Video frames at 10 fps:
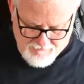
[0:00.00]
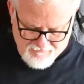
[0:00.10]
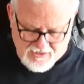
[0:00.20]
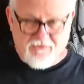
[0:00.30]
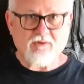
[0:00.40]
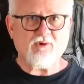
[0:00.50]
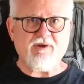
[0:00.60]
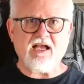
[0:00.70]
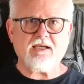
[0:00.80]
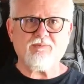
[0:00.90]
Nothing
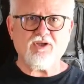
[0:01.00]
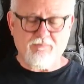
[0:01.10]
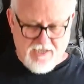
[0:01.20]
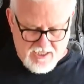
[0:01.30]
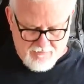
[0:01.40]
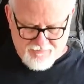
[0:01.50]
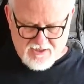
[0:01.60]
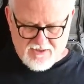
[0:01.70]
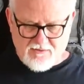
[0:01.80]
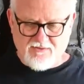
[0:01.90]
remarkable about it, but
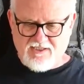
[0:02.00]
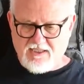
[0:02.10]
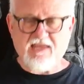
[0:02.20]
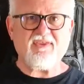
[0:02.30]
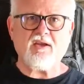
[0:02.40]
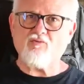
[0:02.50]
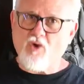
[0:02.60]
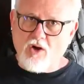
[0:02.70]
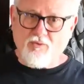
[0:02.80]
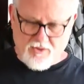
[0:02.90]
there's also nothing
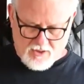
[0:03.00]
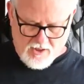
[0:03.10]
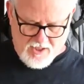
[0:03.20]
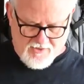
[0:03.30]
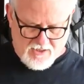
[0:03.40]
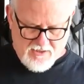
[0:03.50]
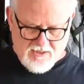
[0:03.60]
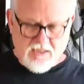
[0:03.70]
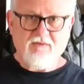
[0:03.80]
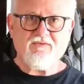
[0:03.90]
wrong with it either.
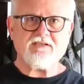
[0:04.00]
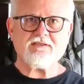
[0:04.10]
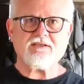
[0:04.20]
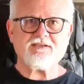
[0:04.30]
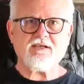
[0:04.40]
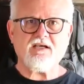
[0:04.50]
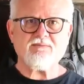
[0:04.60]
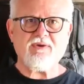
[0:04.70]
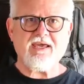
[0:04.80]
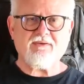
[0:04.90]
If this is the size
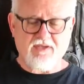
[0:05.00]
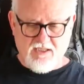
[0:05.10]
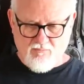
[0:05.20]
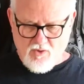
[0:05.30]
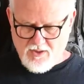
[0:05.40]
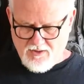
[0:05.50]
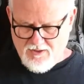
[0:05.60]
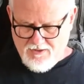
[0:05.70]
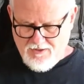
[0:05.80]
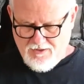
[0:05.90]
bag that you want,
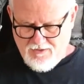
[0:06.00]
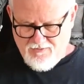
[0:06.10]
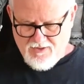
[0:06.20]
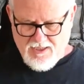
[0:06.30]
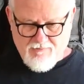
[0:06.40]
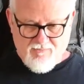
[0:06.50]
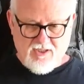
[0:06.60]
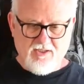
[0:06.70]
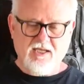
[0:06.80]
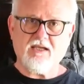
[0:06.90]

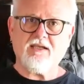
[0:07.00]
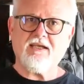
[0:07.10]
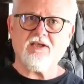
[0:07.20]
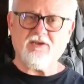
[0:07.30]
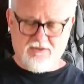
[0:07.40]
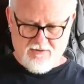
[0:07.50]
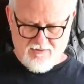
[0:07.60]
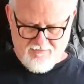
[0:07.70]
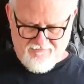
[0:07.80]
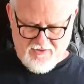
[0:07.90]
the only
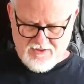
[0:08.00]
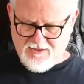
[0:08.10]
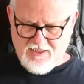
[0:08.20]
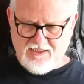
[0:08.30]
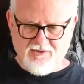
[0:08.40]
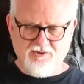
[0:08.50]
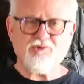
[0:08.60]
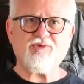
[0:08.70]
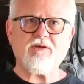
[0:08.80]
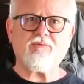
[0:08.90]
feature that could
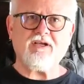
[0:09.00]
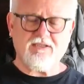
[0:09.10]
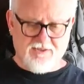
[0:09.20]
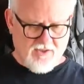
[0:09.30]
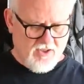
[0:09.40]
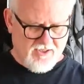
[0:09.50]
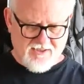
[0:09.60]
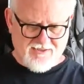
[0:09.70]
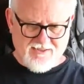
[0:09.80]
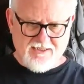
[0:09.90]
be redesigned
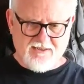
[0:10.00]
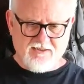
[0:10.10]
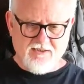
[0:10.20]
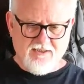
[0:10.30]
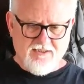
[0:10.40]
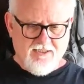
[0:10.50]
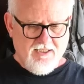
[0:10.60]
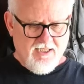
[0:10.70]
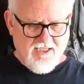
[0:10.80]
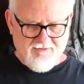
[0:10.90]
is this.
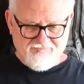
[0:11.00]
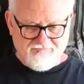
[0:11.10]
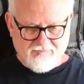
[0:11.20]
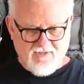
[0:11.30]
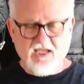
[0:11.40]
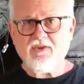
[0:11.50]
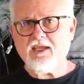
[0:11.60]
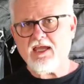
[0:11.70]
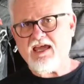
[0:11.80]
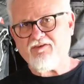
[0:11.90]
And there
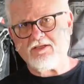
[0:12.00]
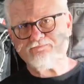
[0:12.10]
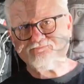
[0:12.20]
you have it.